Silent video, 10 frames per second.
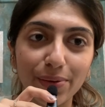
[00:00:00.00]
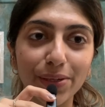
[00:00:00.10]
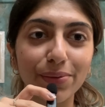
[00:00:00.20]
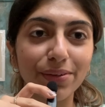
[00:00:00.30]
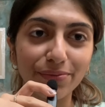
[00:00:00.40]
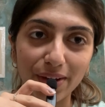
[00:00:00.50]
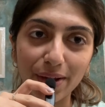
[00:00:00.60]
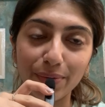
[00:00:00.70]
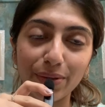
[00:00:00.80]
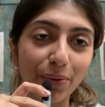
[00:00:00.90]

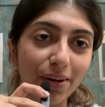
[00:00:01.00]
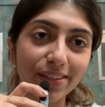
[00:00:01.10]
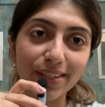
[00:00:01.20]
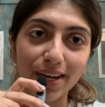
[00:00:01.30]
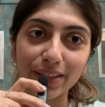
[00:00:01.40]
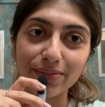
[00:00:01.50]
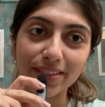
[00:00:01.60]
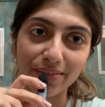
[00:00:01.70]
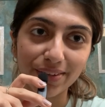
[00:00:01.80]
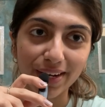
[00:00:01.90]
2025 with an All India rank of
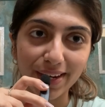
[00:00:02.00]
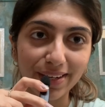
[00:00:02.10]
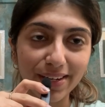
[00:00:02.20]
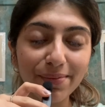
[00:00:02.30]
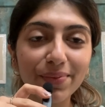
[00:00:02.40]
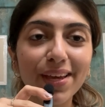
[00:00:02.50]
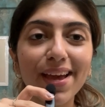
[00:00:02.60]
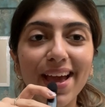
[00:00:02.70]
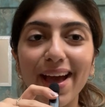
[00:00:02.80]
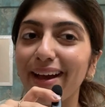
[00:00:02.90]
790.
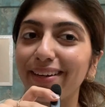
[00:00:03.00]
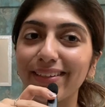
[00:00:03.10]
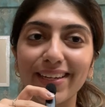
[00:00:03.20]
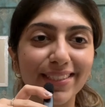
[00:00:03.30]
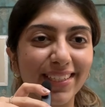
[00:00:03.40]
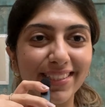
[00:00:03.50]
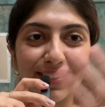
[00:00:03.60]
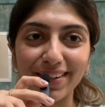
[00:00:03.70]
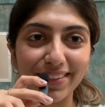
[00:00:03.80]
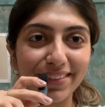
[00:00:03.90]
And let's get
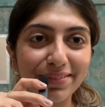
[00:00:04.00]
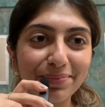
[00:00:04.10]
started.